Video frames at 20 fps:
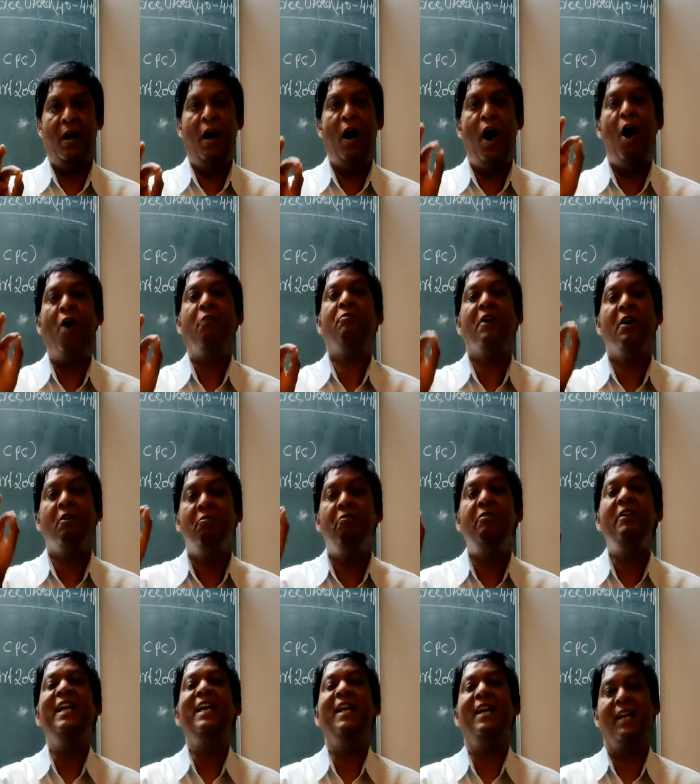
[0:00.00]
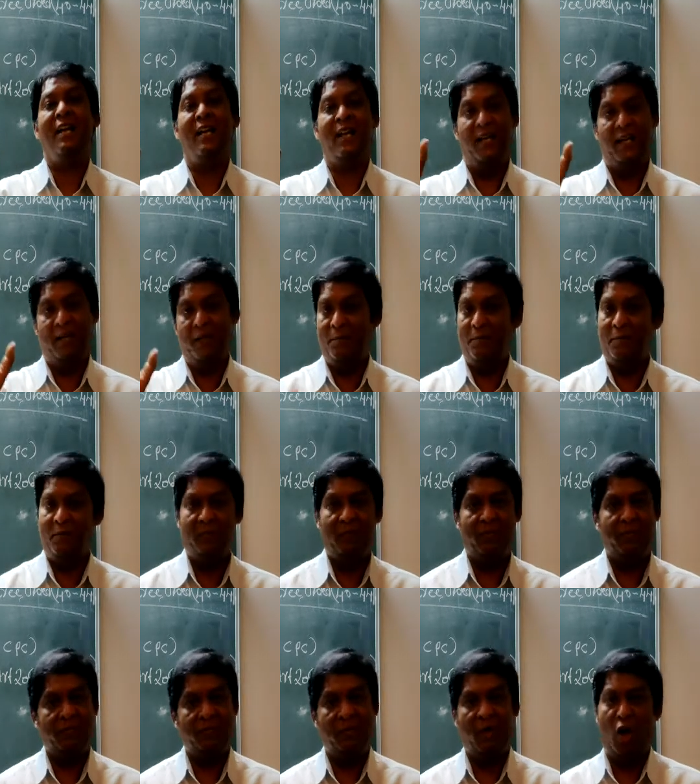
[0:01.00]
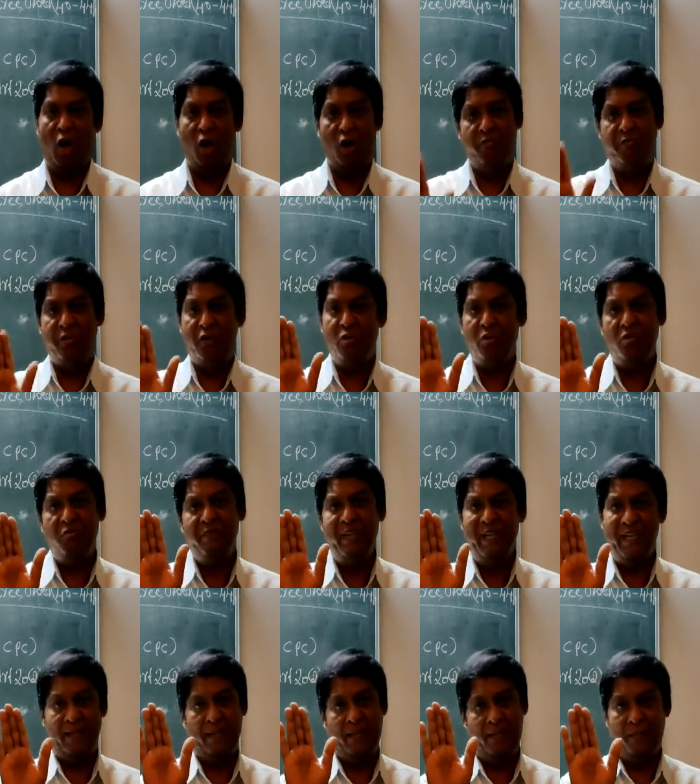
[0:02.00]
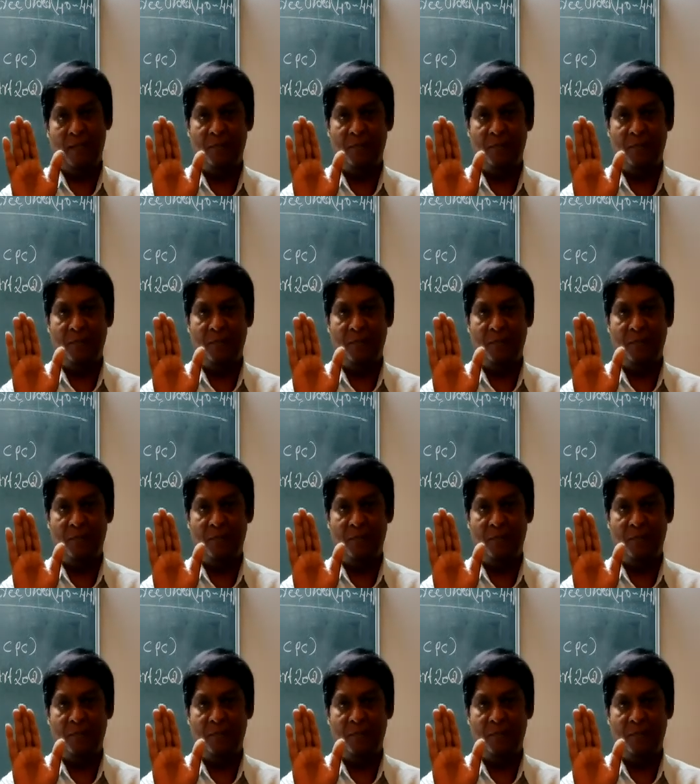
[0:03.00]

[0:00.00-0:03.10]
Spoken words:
of a will. All of you know will.